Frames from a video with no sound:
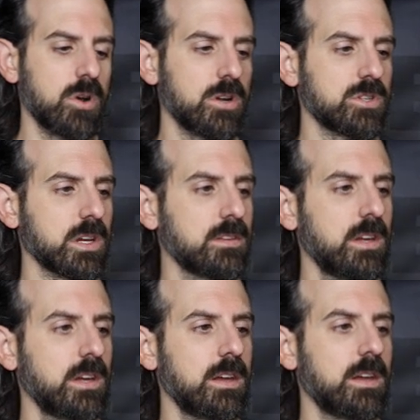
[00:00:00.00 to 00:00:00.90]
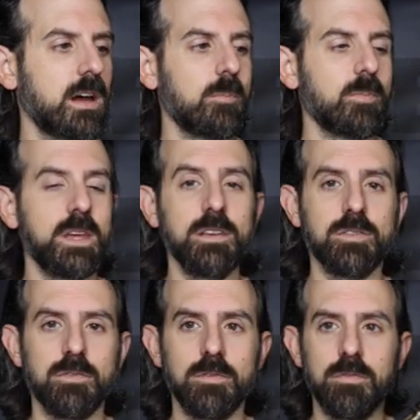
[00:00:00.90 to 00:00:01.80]
project.
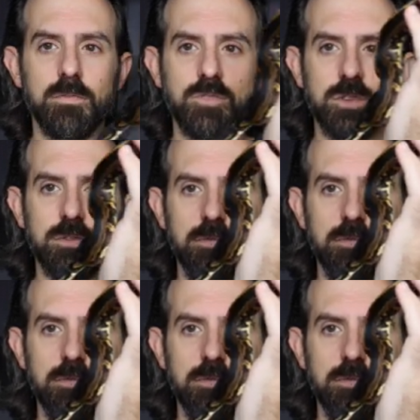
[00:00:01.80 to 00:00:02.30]
He's just